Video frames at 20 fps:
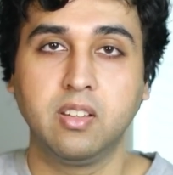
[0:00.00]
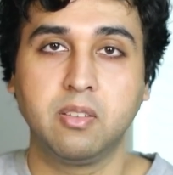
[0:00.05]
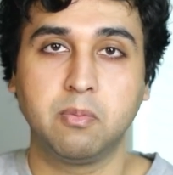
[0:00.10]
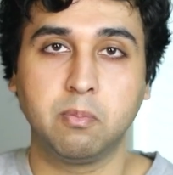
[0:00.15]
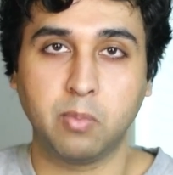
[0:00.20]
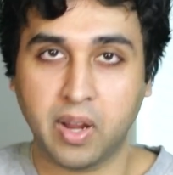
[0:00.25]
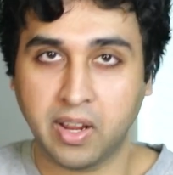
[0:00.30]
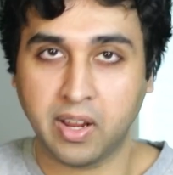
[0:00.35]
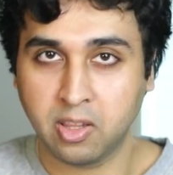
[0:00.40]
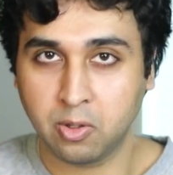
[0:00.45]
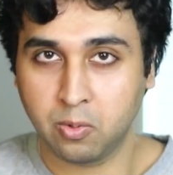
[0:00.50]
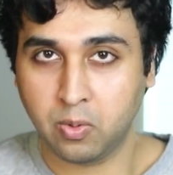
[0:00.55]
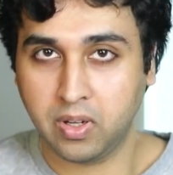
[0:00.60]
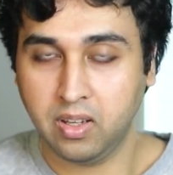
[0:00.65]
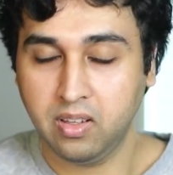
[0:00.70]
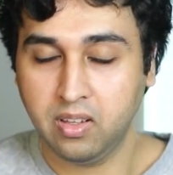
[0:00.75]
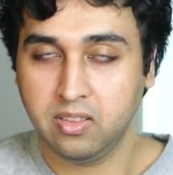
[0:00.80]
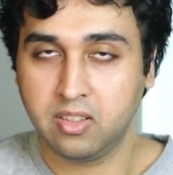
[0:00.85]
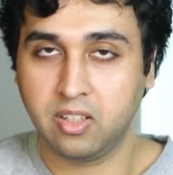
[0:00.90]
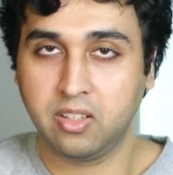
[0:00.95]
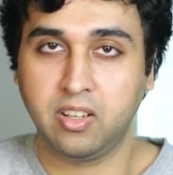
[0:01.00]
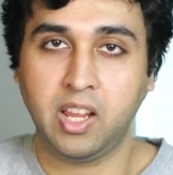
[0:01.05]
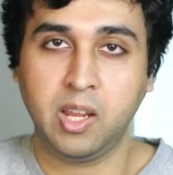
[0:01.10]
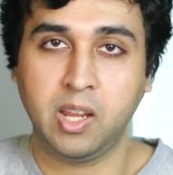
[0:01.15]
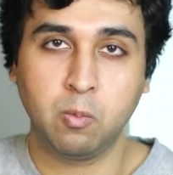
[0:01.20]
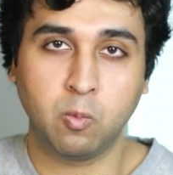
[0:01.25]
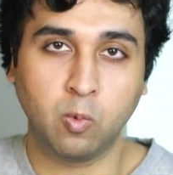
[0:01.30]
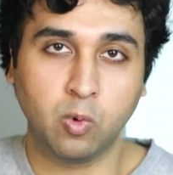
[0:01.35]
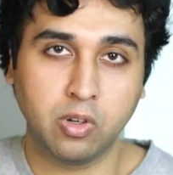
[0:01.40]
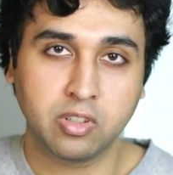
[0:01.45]
By the way, the
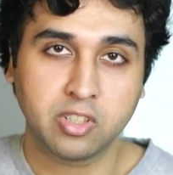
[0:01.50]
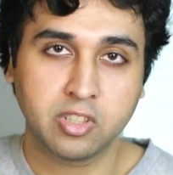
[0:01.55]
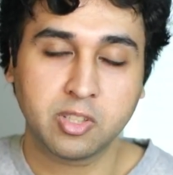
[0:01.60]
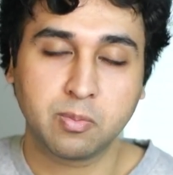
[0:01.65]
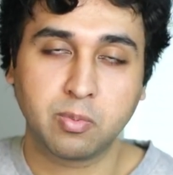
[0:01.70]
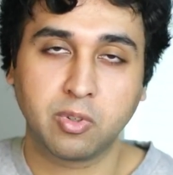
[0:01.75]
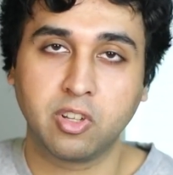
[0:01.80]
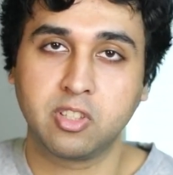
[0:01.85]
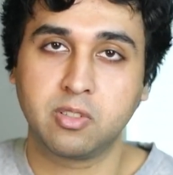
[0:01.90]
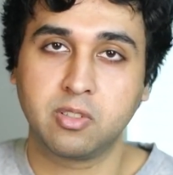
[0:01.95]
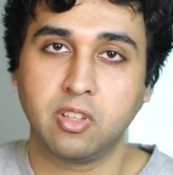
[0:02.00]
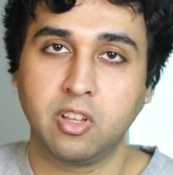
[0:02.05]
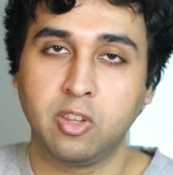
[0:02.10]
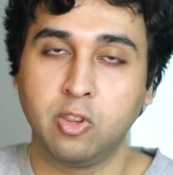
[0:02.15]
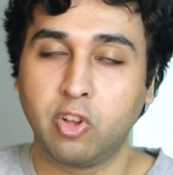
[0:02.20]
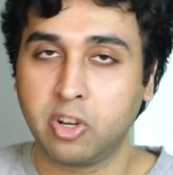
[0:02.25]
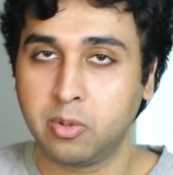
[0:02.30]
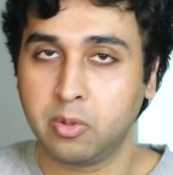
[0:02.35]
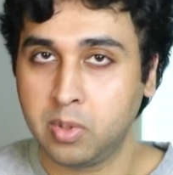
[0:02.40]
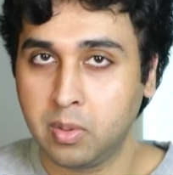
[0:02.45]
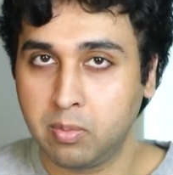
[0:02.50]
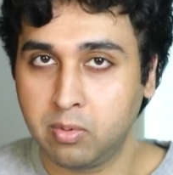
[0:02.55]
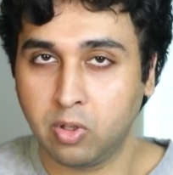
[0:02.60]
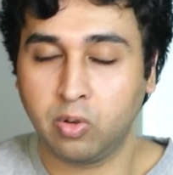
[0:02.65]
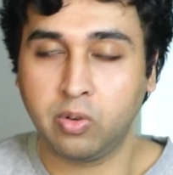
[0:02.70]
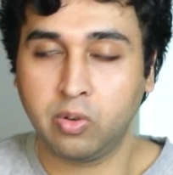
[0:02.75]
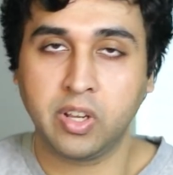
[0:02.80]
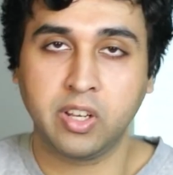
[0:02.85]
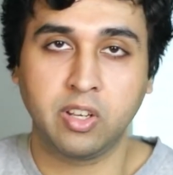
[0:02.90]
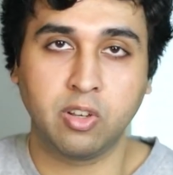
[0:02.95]
name works because a lot of people
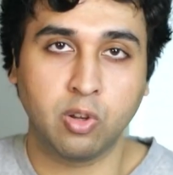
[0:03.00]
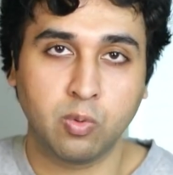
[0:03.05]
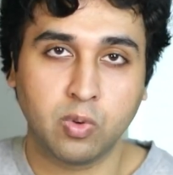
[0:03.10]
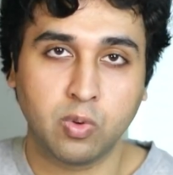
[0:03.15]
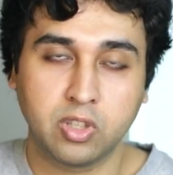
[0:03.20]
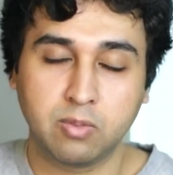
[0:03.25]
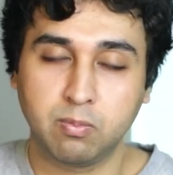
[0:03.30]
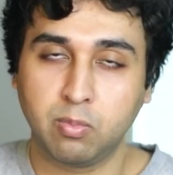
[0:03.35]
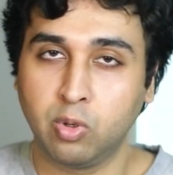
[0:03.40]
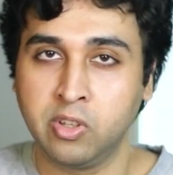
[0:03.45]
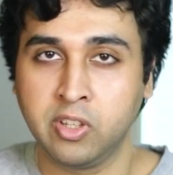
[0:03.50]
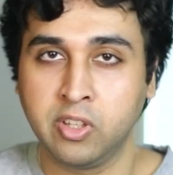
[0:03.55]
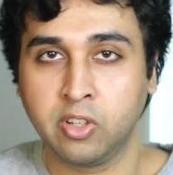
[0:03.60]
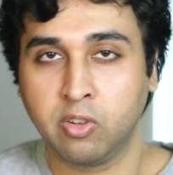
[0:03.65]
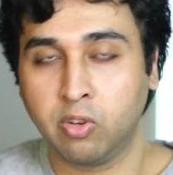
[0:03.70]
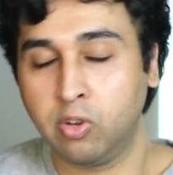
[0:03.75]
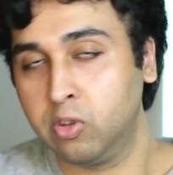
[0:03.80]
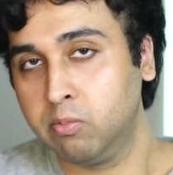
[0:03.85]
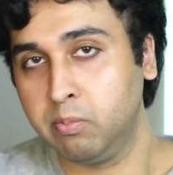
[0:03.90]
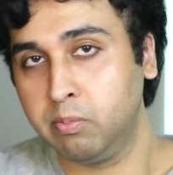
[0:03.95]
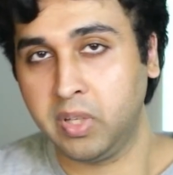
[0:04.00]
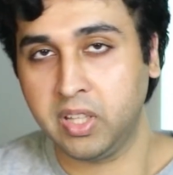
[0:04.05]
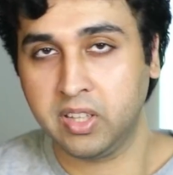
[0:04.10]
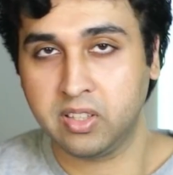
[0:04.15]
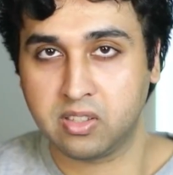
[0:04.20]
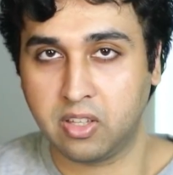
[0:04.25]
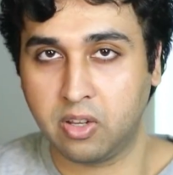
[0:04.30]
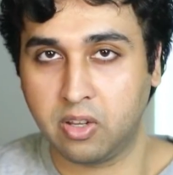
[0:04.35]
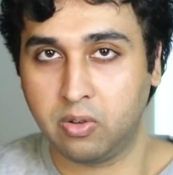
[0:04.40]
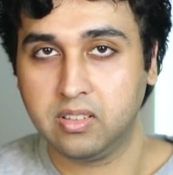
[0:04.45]
already know what pulling oil means
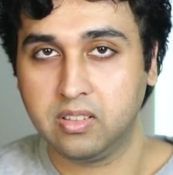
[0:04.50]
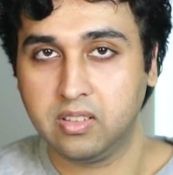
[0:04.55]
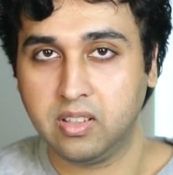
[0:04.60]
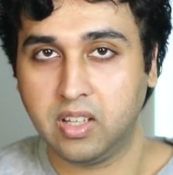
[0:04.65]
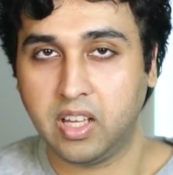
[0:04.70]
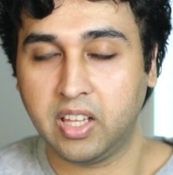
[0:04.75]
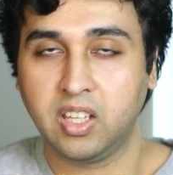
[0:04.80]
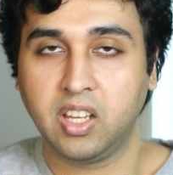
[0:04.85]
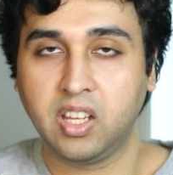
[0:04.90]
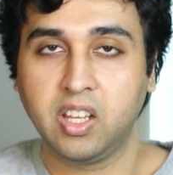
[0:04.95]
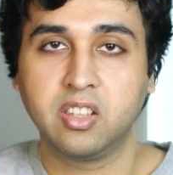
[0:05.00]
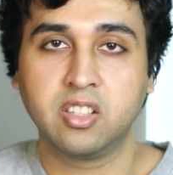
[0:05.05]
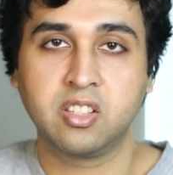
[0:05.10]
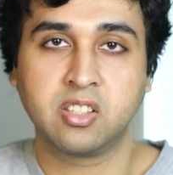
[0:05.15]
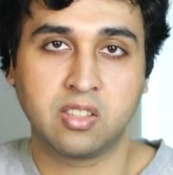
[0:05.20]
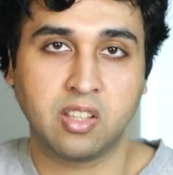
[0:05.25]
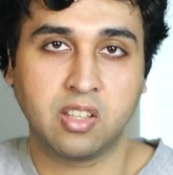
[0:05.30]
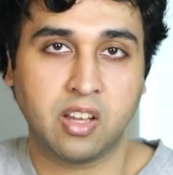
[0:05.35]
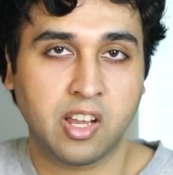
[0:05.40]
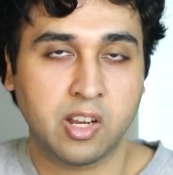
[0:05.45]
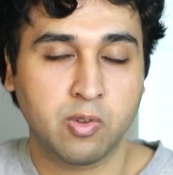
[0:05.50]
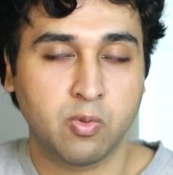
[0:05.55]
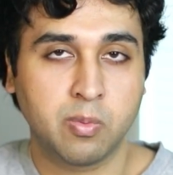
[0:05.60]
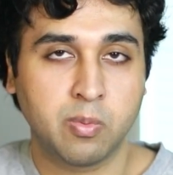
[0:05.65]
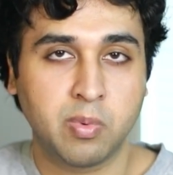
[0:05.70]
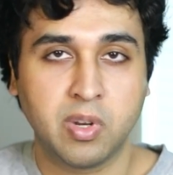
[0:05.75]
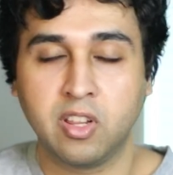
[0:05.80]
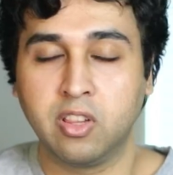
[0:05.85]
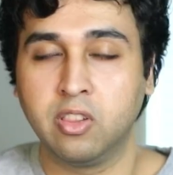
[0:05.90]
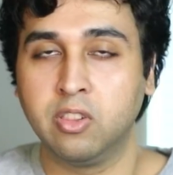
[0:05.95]
now. I think in the start it would have
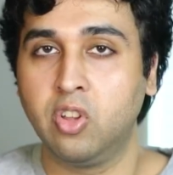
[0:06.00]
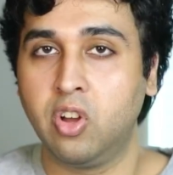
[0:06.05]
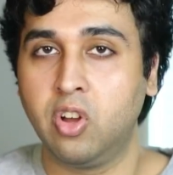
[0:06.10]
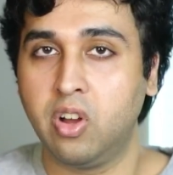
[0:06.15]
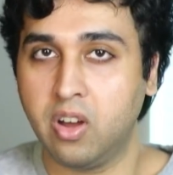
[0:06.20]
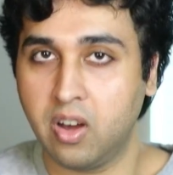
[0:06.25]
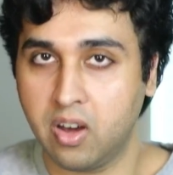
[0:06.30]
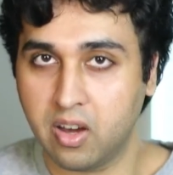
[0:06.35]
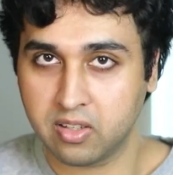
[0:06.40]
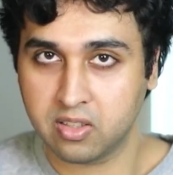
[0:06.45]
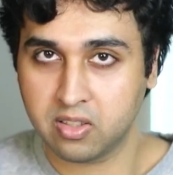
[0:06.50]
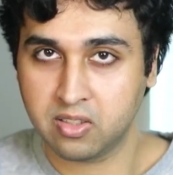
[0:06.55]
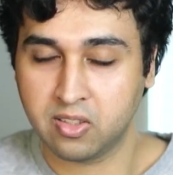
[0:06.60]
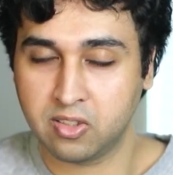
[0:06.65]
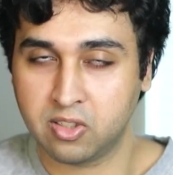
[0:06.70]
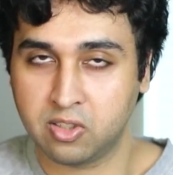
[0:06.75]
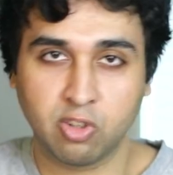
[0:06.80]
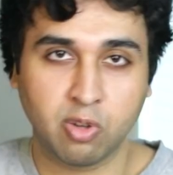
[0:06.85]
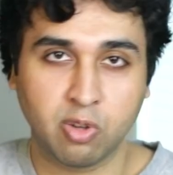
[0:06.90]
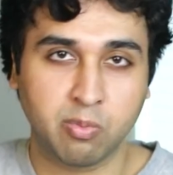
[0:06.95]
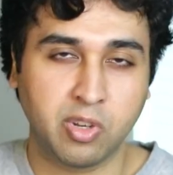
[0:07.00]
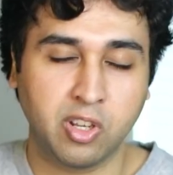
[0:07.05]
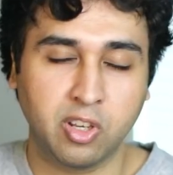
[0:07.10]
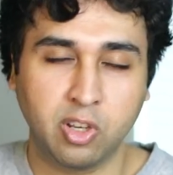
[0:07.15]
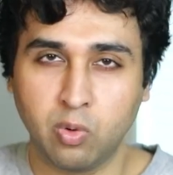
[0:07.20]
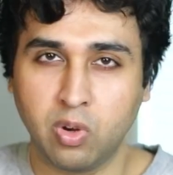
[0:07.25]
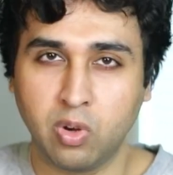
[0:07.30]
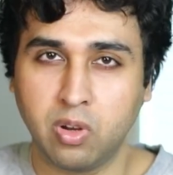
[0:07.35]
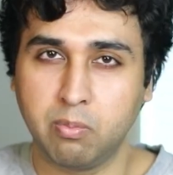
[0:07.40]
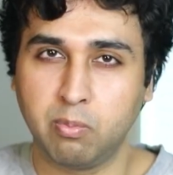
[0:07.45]
been a lot harder since nobody
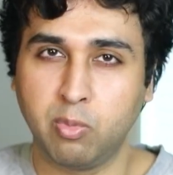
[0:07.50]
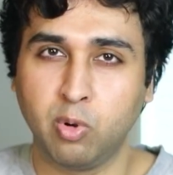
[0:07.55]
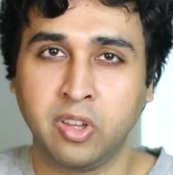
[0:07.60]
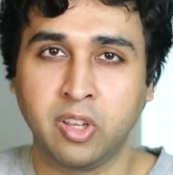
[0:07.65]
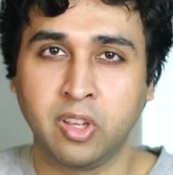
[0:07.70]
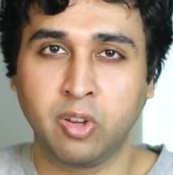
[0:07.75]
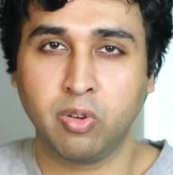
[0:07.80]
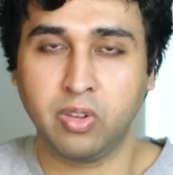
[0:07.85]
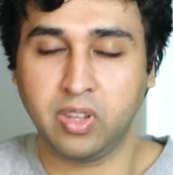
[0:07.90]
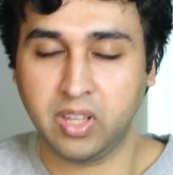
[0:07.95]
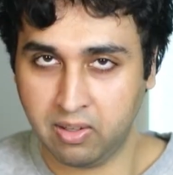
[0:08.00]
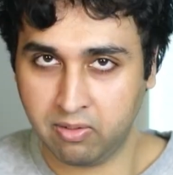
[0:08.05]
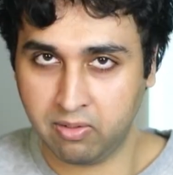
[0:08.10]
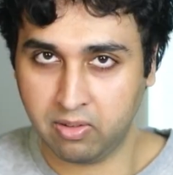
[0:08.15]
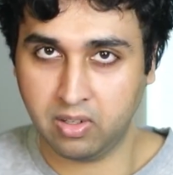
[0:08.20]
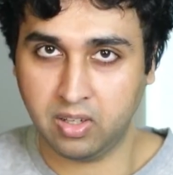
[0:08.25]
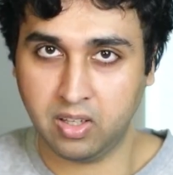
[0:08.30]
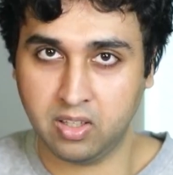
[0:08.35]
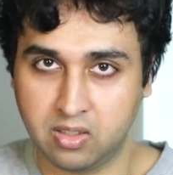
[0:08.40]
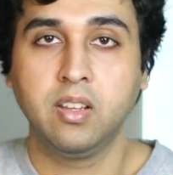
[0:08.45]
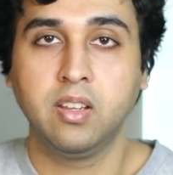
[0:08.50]
knew what pulling oil even is.